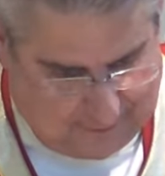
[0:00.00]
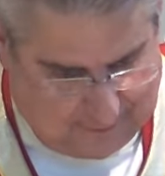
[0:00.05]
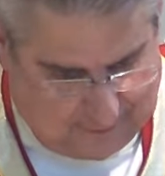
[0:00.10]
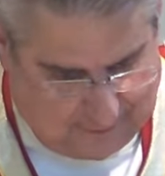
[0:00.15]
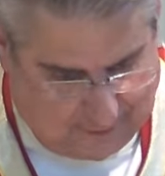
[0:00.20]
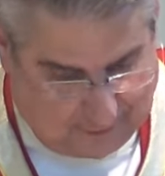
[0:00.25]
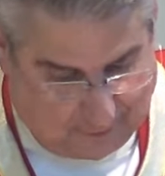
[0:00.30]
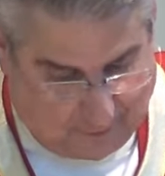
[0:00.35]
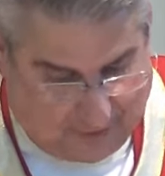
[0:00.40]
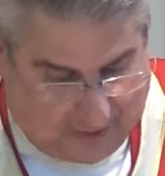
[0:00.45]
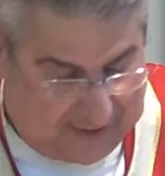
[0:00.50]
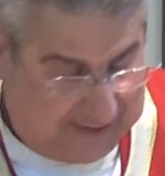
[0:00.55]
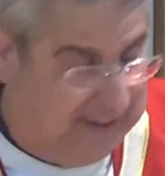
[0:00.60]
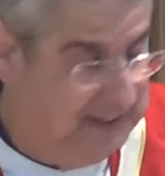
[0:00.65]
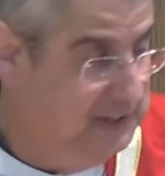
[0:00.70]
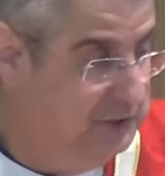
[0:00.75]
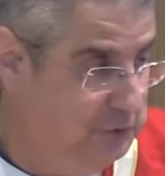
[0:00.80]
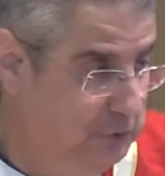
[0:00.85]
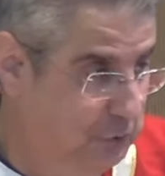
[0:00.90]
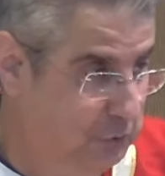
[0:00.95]
I'm glad
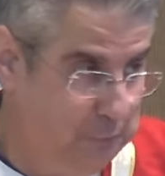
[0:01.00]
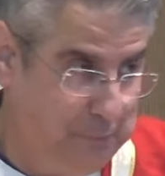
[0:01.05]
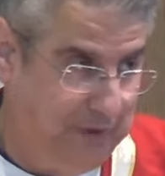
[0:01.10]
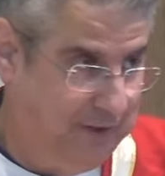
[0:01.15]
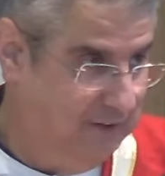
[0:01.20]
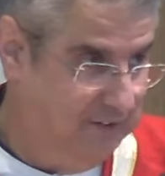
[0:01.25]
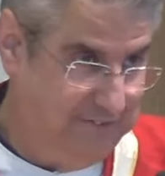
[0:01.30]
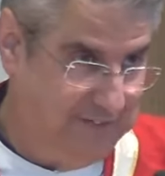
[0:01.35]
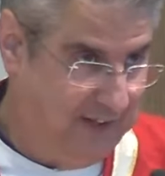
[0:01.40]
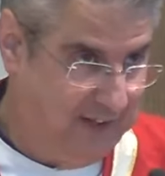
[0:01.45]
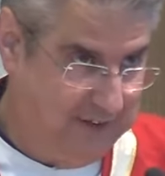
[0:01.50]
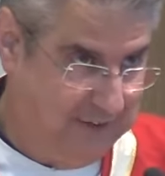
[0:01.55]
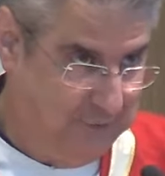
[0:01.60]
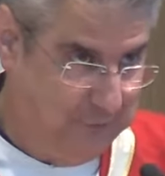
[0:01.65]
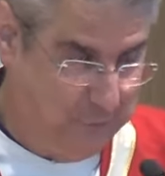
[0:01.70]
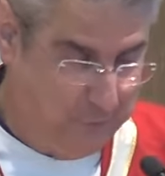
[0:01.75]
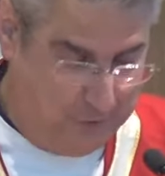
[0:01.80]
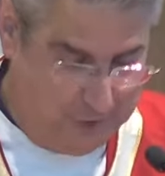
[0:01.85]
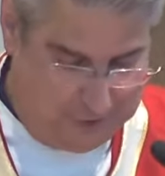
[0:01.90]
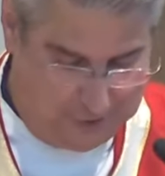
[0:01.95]
he knew, because I
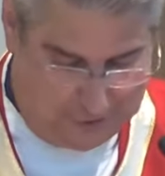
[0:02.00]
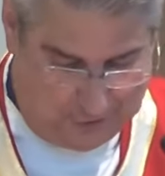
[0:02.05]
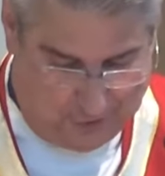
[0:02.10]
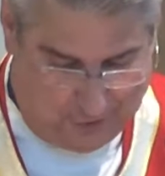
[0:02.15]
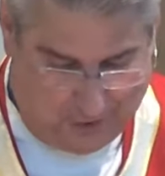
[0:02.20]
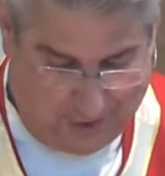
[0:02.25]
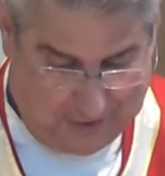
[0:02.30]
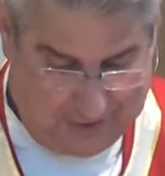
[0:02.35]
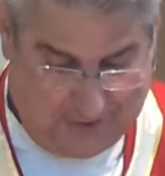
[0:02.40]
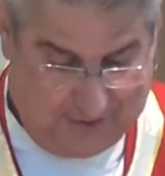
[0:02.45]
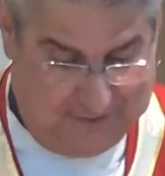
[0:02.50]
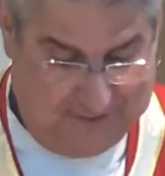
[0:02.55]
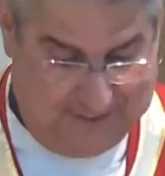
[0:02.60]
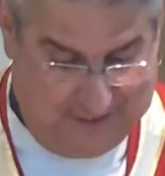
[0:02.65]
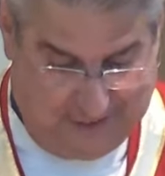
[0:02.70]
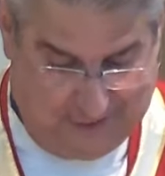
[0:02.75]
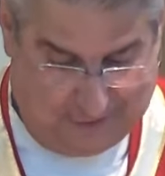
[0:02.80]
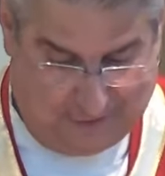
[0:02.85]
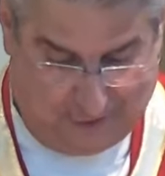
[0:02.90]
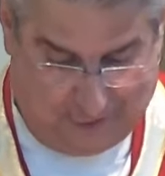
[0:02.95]
didn't want to know. I didn't
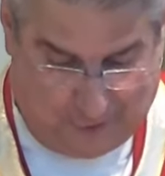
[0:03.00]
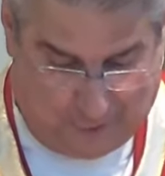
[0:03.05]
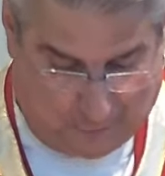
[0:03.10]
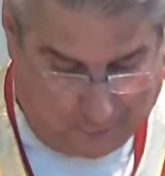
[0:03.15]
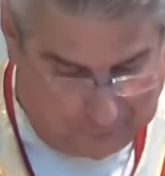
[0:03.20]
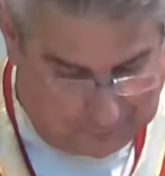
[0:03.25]
need to know.